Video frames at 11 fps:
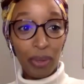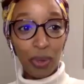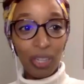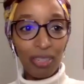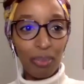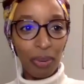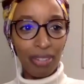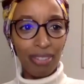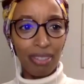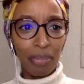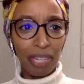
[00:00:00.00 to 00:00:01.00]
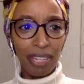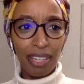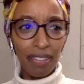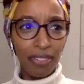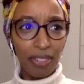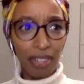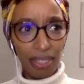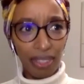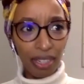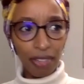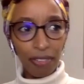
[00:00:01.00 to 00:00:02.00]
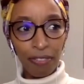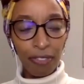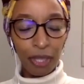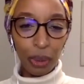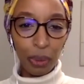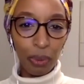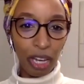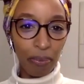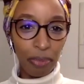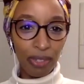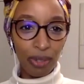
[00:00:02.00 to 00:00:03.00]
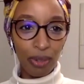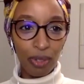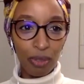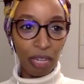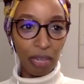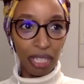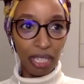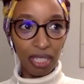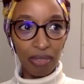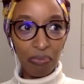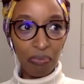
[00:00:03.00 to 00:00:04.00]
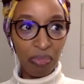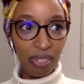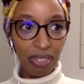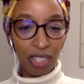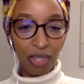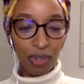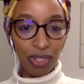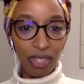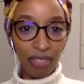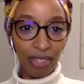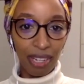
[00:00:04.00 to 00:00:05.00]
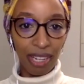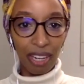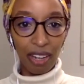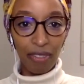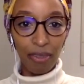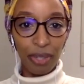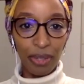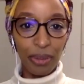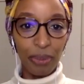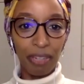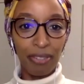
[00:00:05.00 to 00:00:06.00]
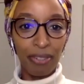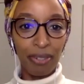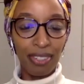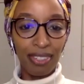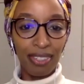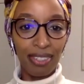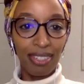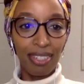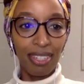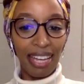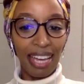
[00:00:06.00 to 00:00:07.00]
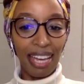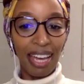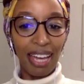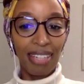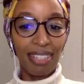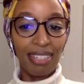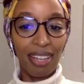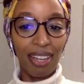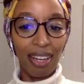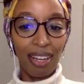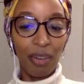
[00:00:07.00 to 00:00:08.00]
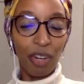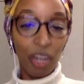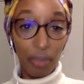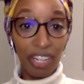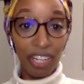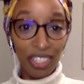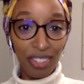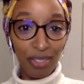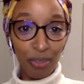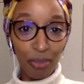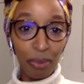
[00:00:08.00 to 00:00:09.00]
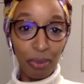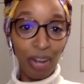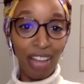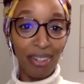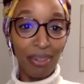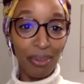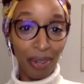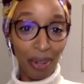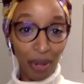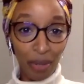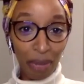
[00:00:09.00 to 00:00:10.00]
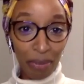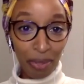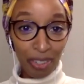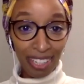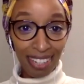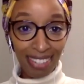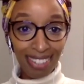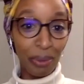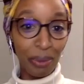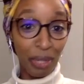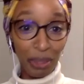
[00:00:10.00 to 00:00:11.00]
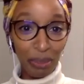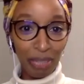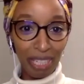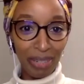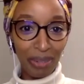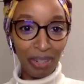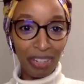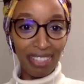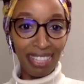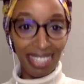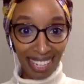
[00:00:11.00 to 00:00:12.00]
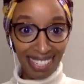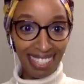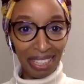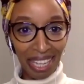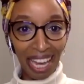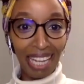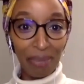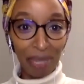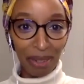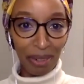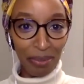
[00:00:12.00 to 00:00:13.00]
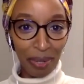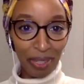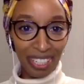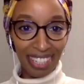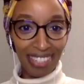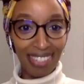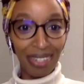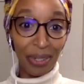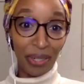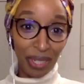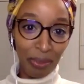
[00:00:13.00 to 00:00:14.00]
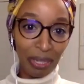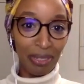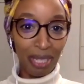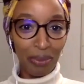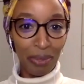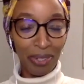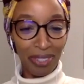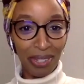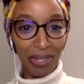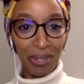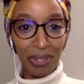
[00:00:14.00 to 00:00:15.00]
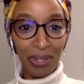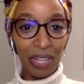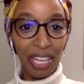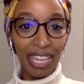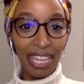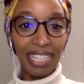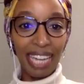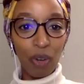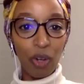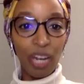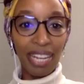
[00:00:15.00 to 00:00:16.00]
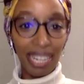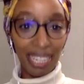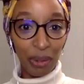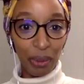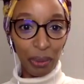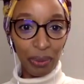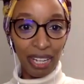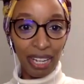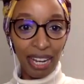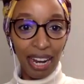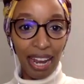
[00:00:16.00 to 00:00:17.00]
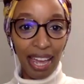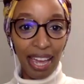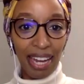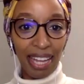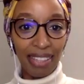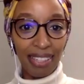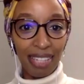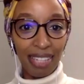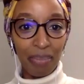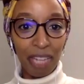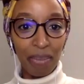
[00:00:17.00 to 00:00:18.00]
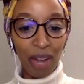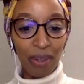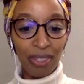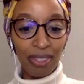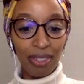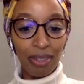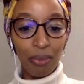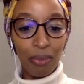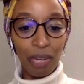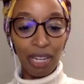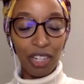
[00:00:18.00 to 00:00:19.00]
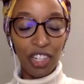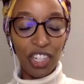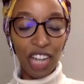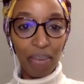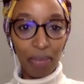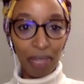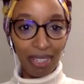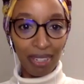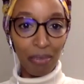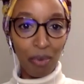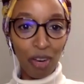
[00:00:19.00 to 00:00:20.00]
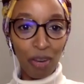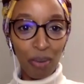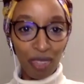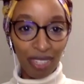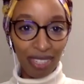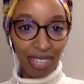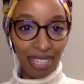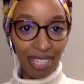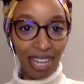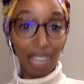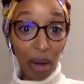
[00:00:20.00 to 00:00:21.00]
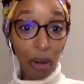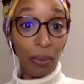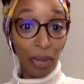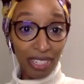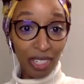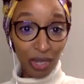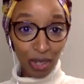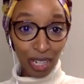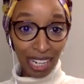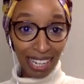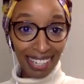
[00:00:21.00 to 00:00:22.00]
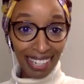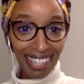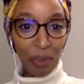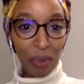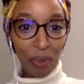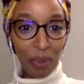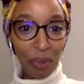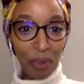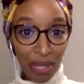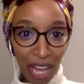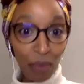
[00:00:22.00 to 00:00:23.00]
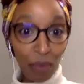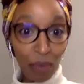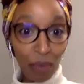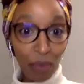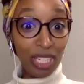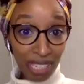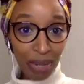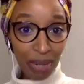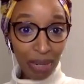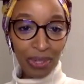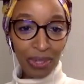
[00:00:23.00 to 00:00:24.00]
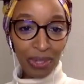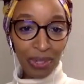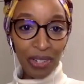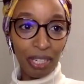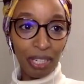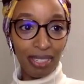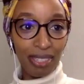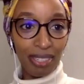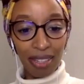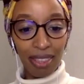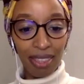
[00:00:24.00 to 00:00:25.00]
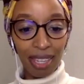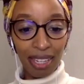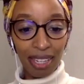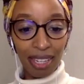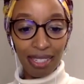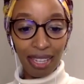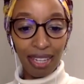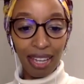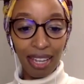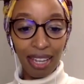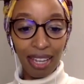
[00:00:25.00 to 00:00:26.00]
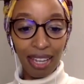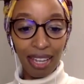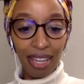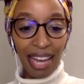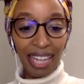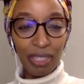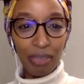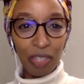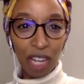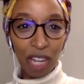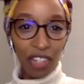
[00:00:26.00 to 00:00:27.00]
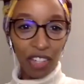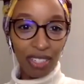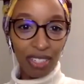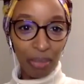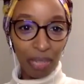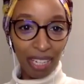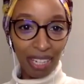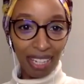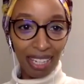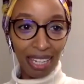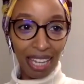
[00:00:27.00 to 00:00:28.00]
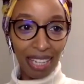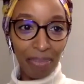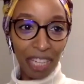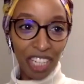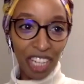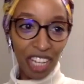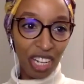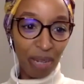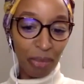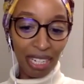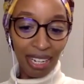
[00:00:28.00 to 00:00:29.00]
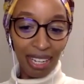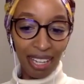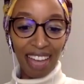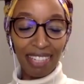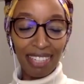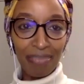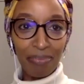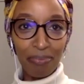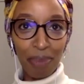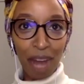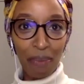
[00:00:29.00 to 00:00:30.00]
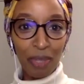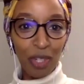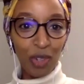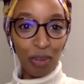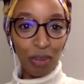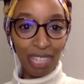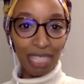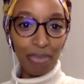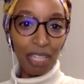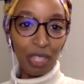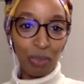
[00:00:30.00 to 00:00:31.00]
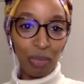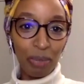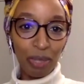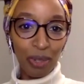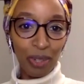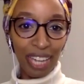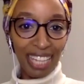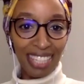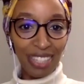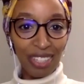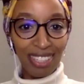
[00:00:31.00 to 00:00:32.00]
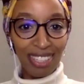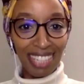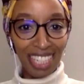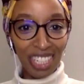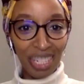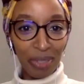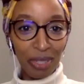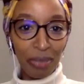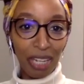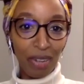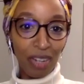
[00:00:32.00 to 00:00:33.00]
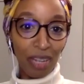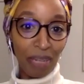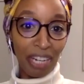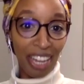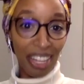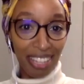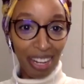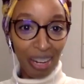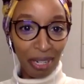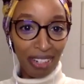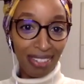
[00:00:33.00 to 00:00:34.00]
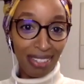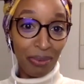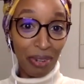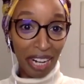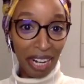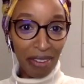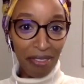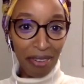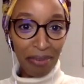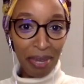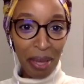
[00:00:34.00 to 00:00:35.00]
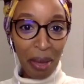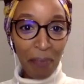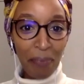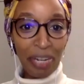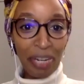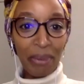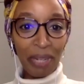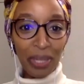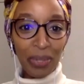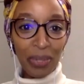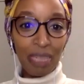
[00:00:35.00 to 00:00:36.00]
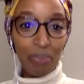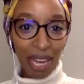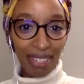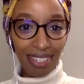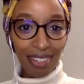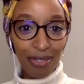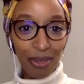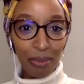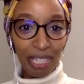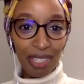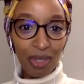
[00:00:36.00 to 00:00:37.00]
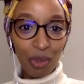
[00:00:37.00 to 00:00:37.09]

was quite surprised in the beginning after I think a few episodes, maybe 6 or 7, like halfway through my first season, I had recommendation from people who either heard my podcast, who knew me, or even the guests that had been on the podcast. It's, oh, you should speak to this person and so on. So it organically grew. And at the same time, I was really shaping more and more this idea, how I want it to look like, who I want to have on, what topics I want to address, because this is the other thing is that I had quite some challenges in the beginning. And by challenge, I'm having perhaps trouble explaining to people, okay, it's not niche. I'm not speaking only about healthcare because this is where I come from, but I want to expand it. For me,